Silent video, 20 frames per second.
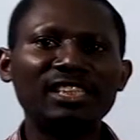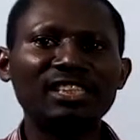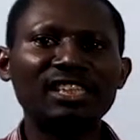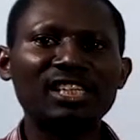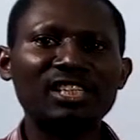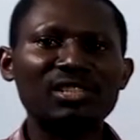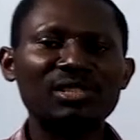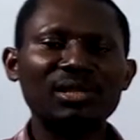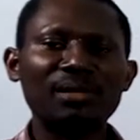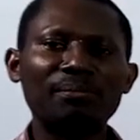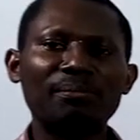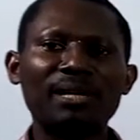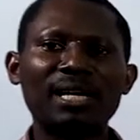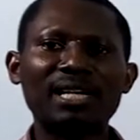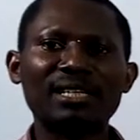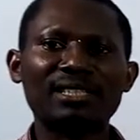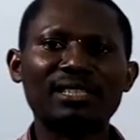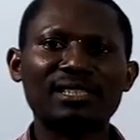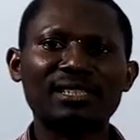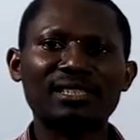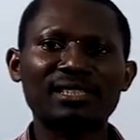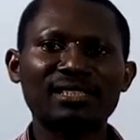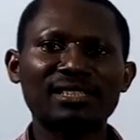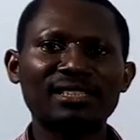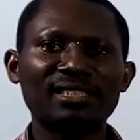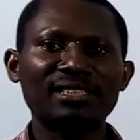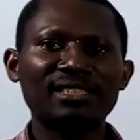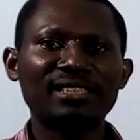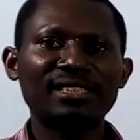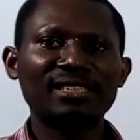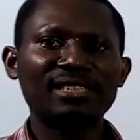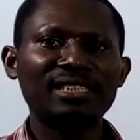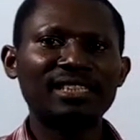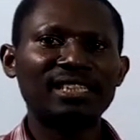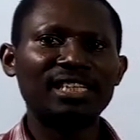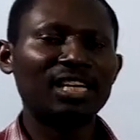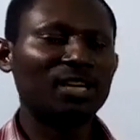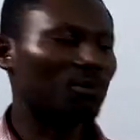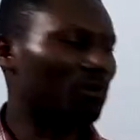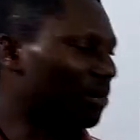these numbers
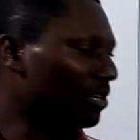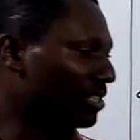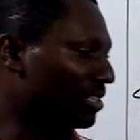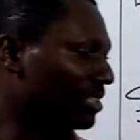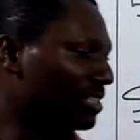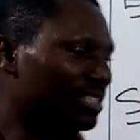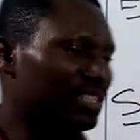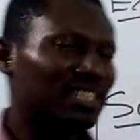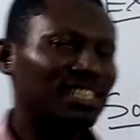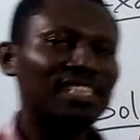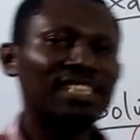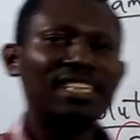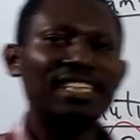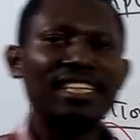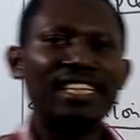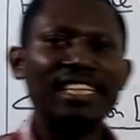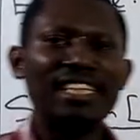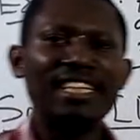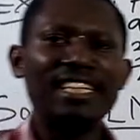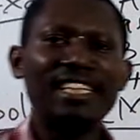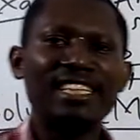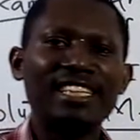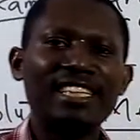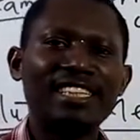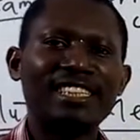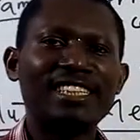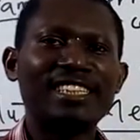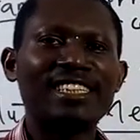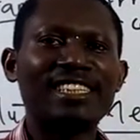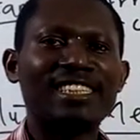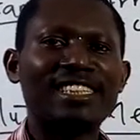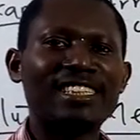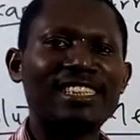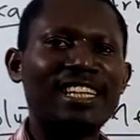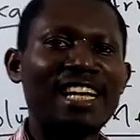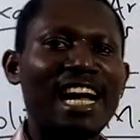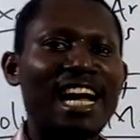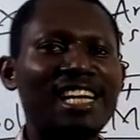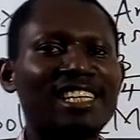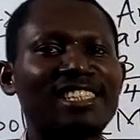in what? In
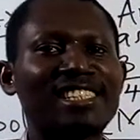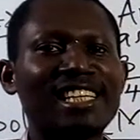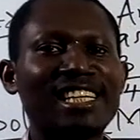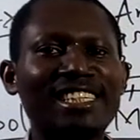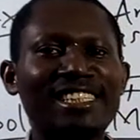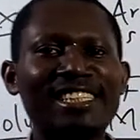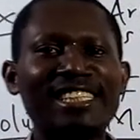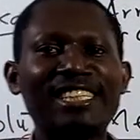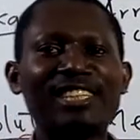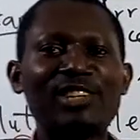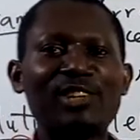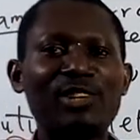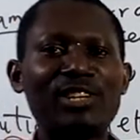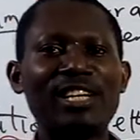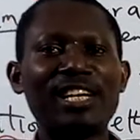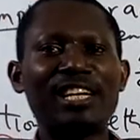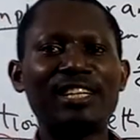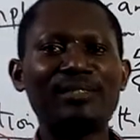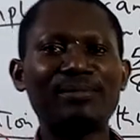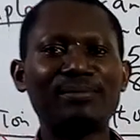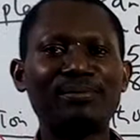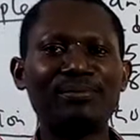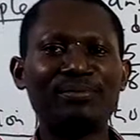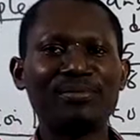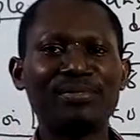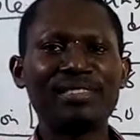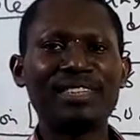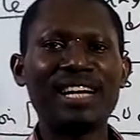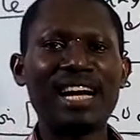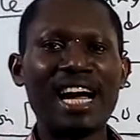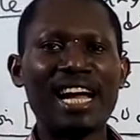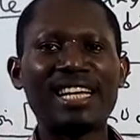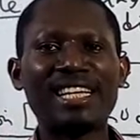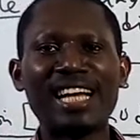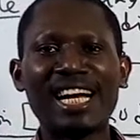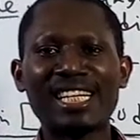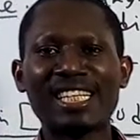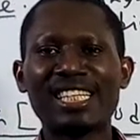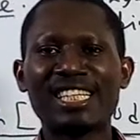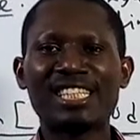ascending order. And
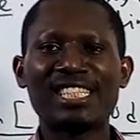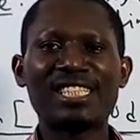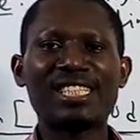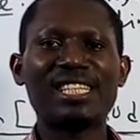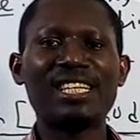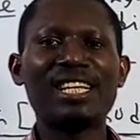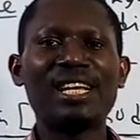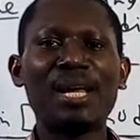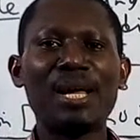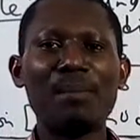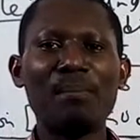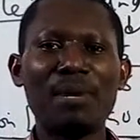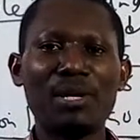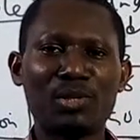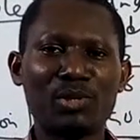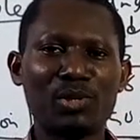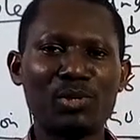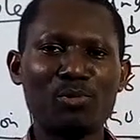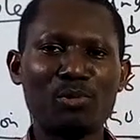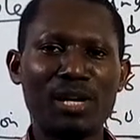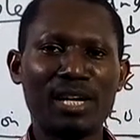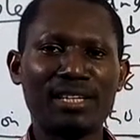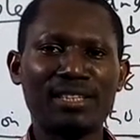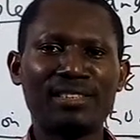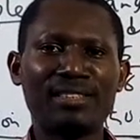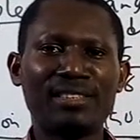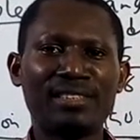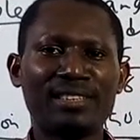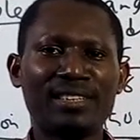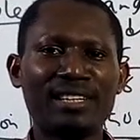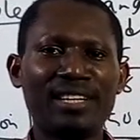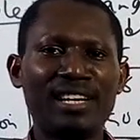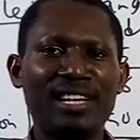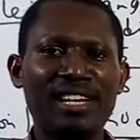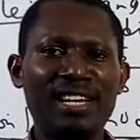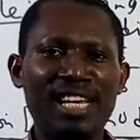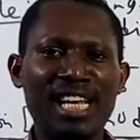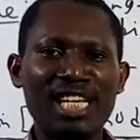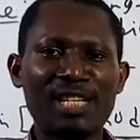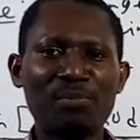that is method 1.
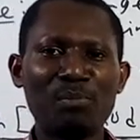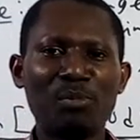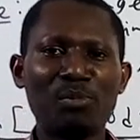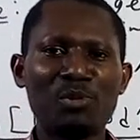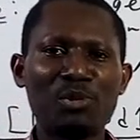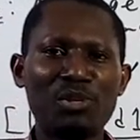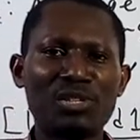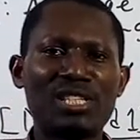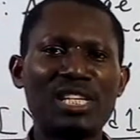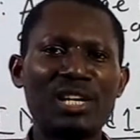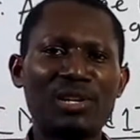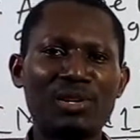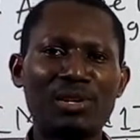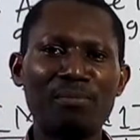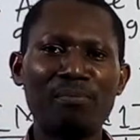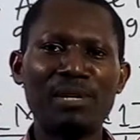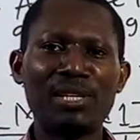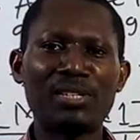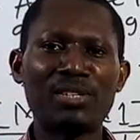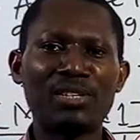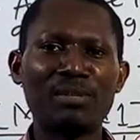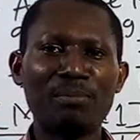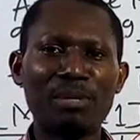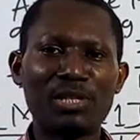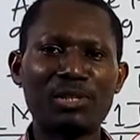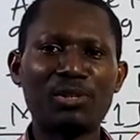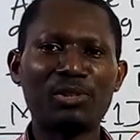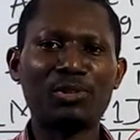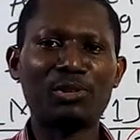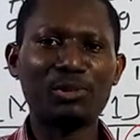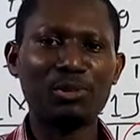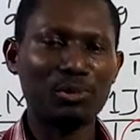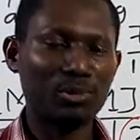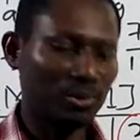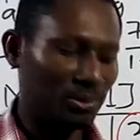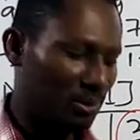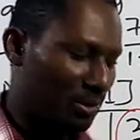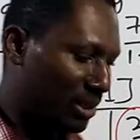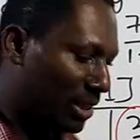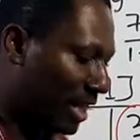Let's move to the second method, method 2.
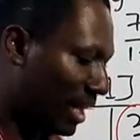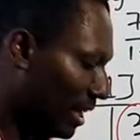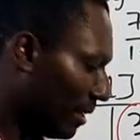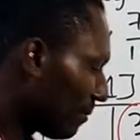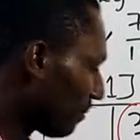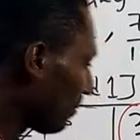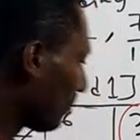Okay?